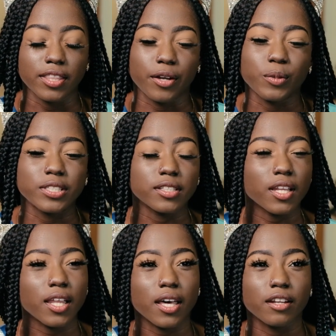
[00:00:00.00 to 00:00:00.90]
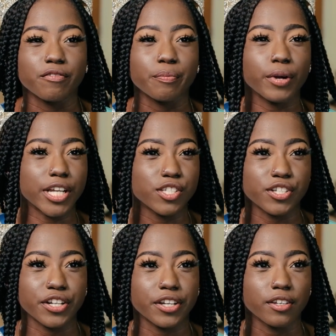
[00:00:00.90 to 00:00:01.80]
there was still a lot of
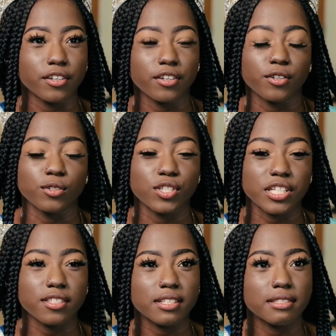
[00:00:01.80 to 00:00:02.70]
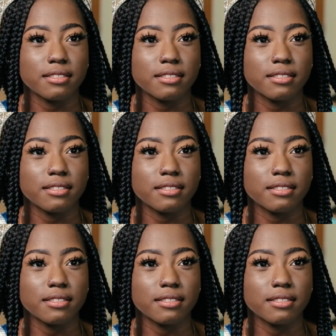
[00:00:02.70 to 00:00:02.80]
pressure, just to